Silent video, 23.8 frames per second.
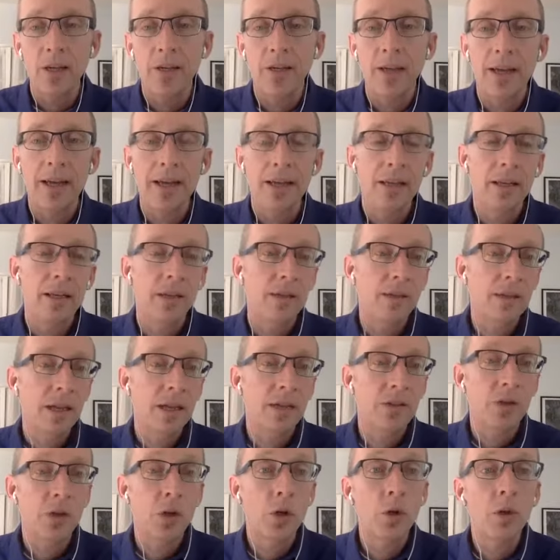That is
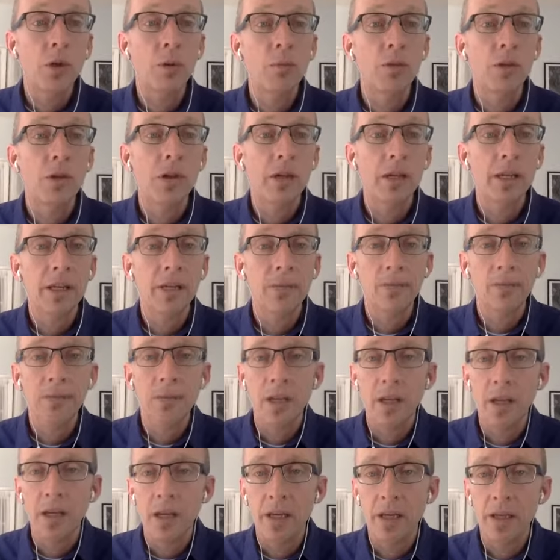a security plugin,
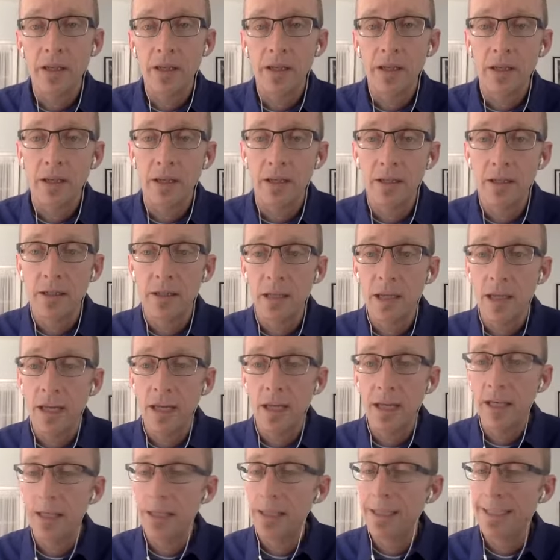and it does
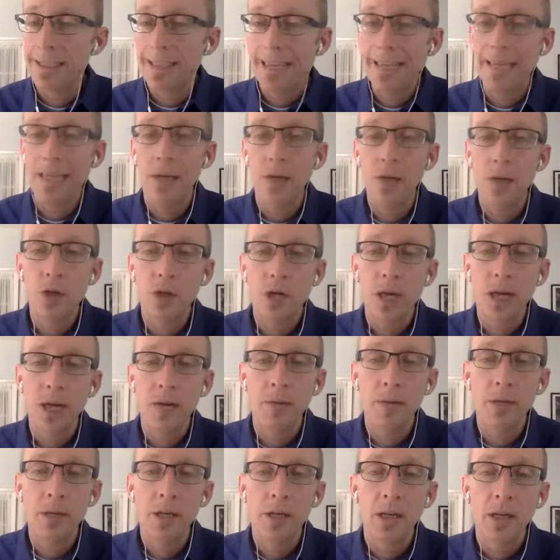a standout
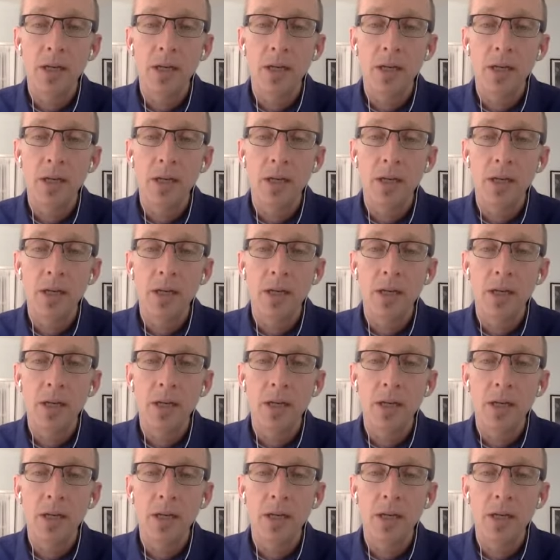job